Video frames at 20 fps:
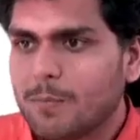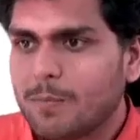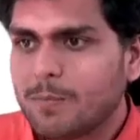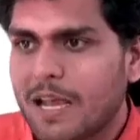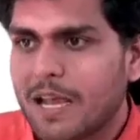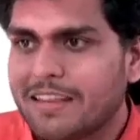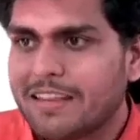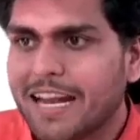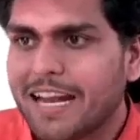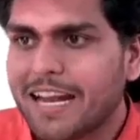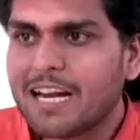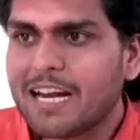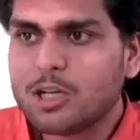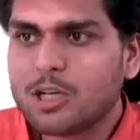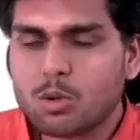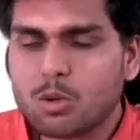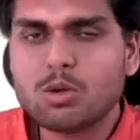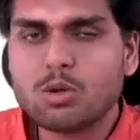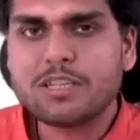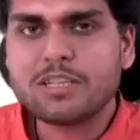there are
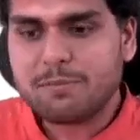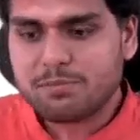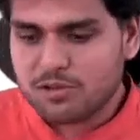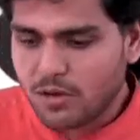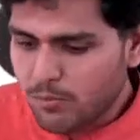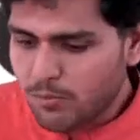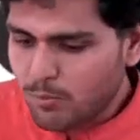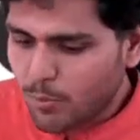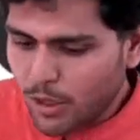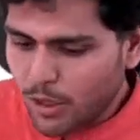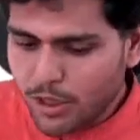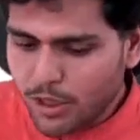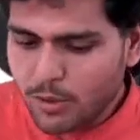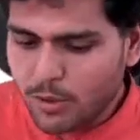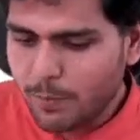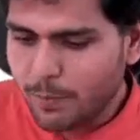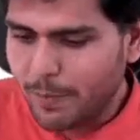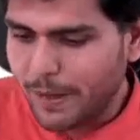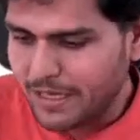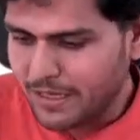two types of module
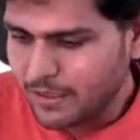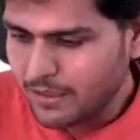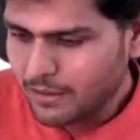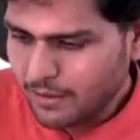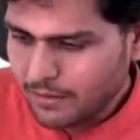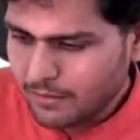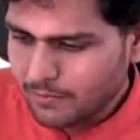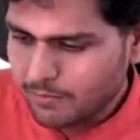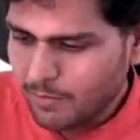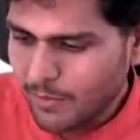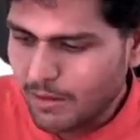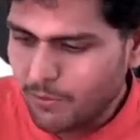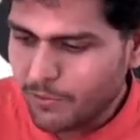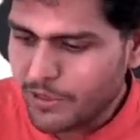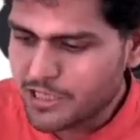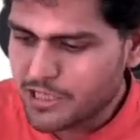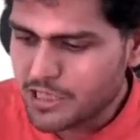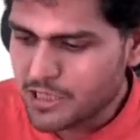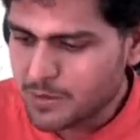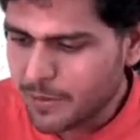pattern
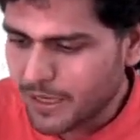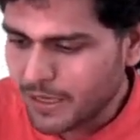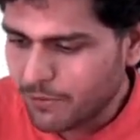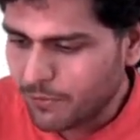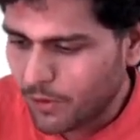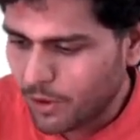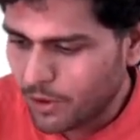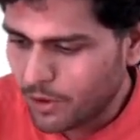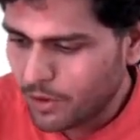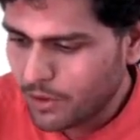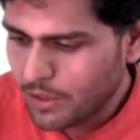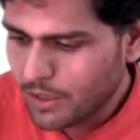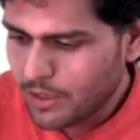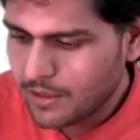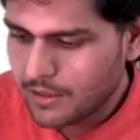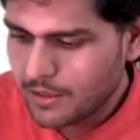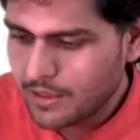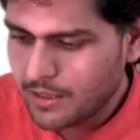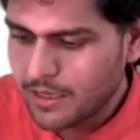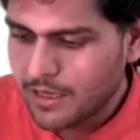which is being followed.
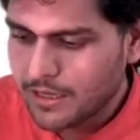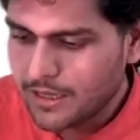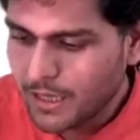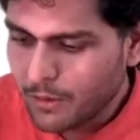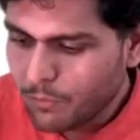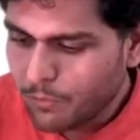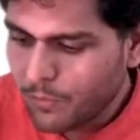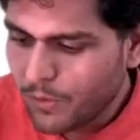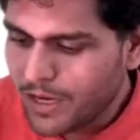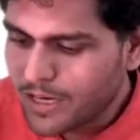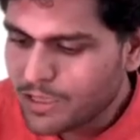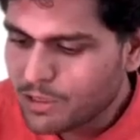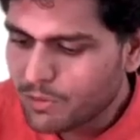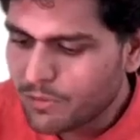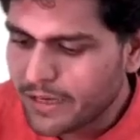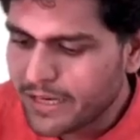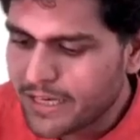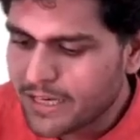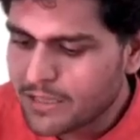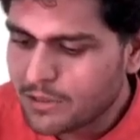The first
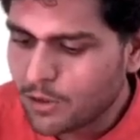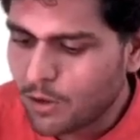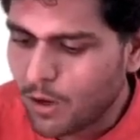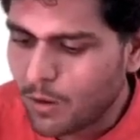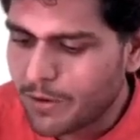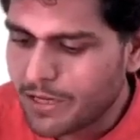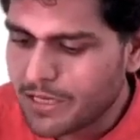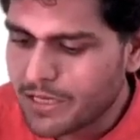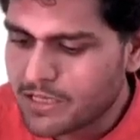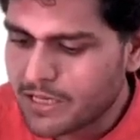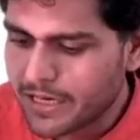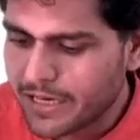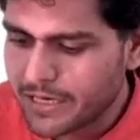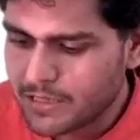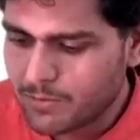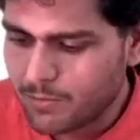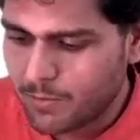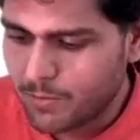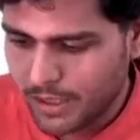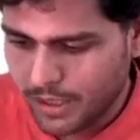one is common
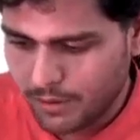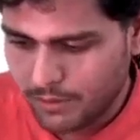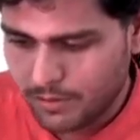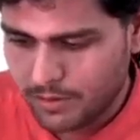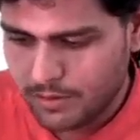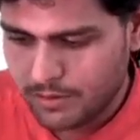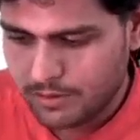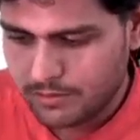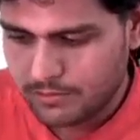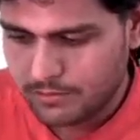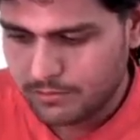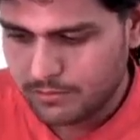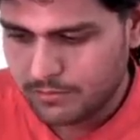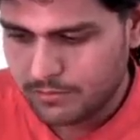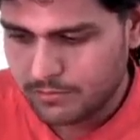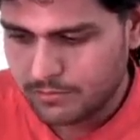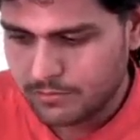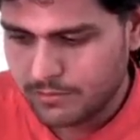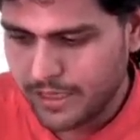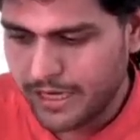JS module,
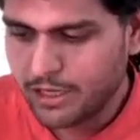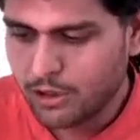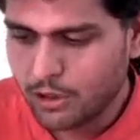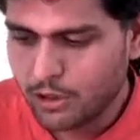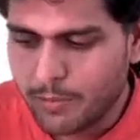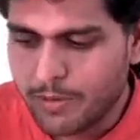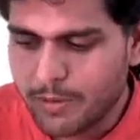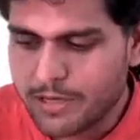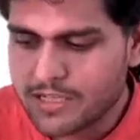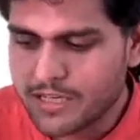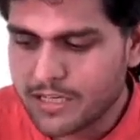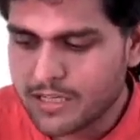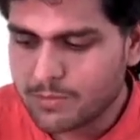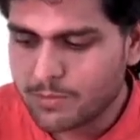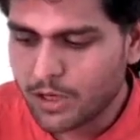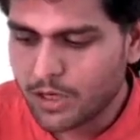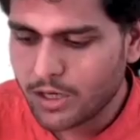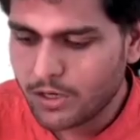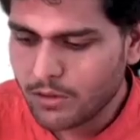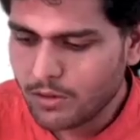right? Common JS
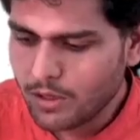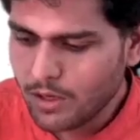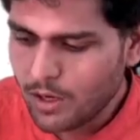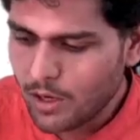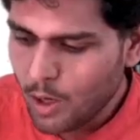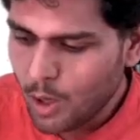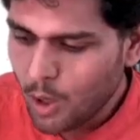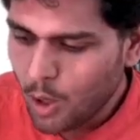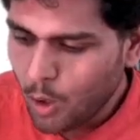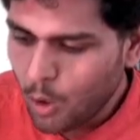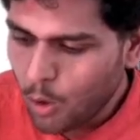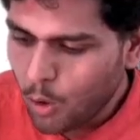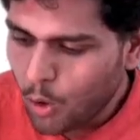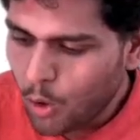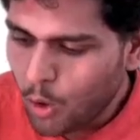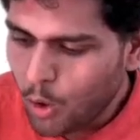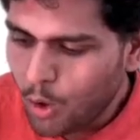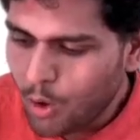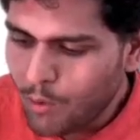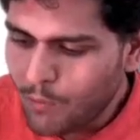module.
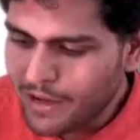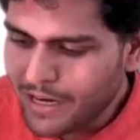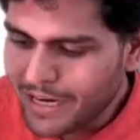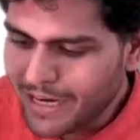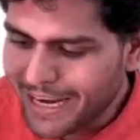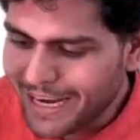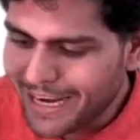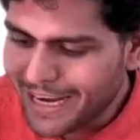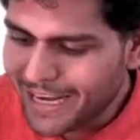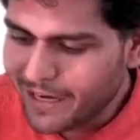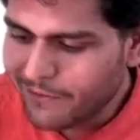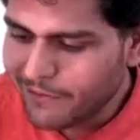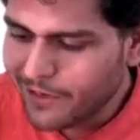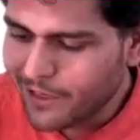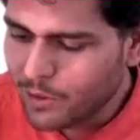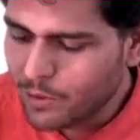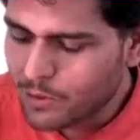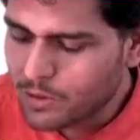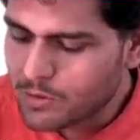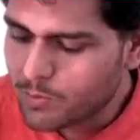Over here we
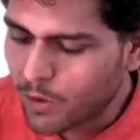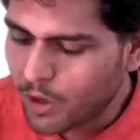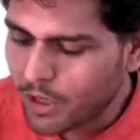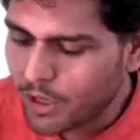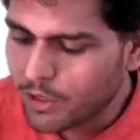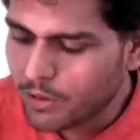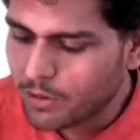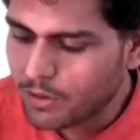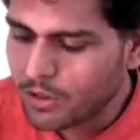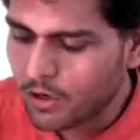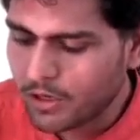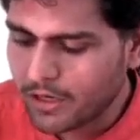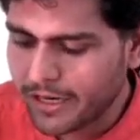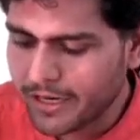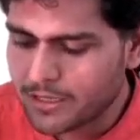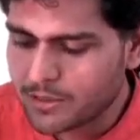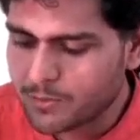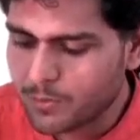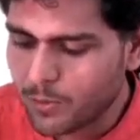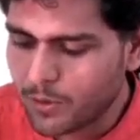use
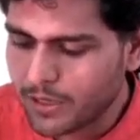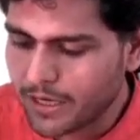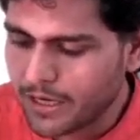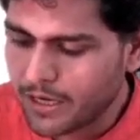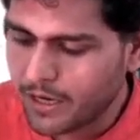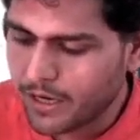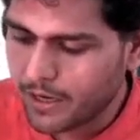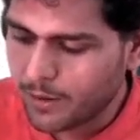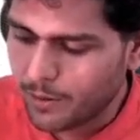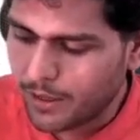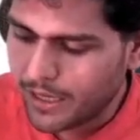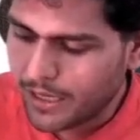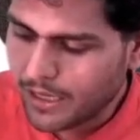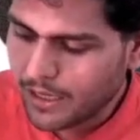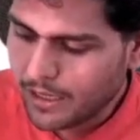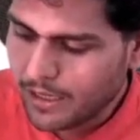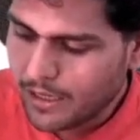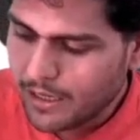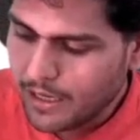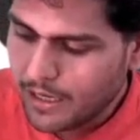module.export and require.
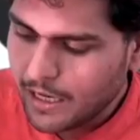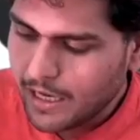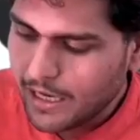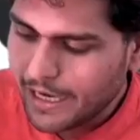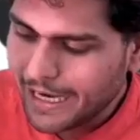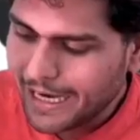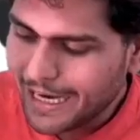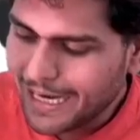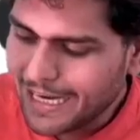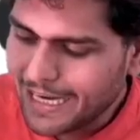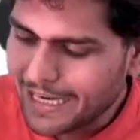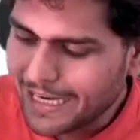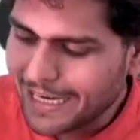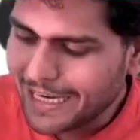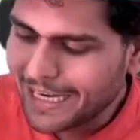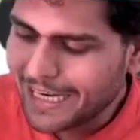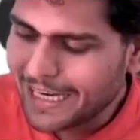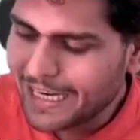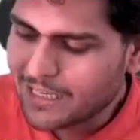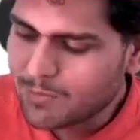In
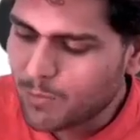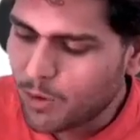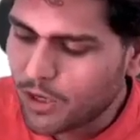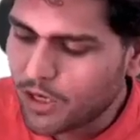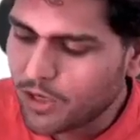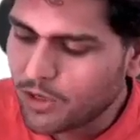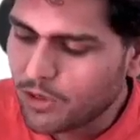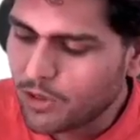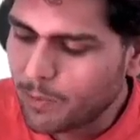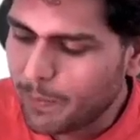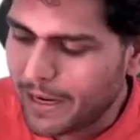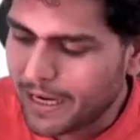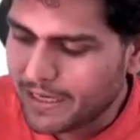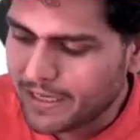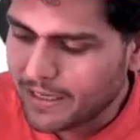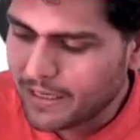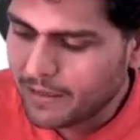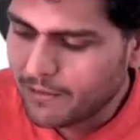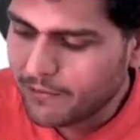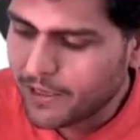ES module
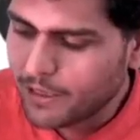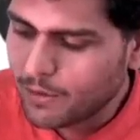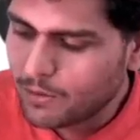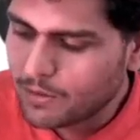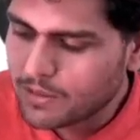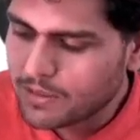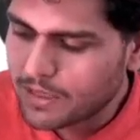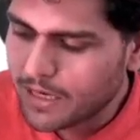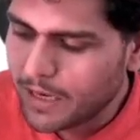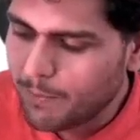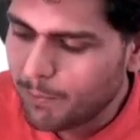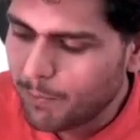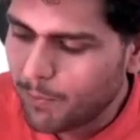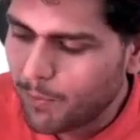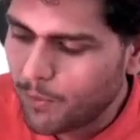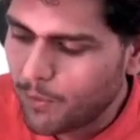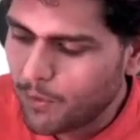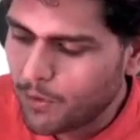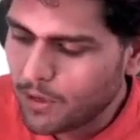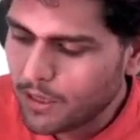pattern we use
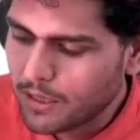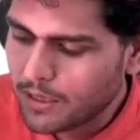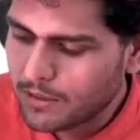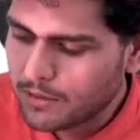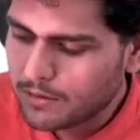import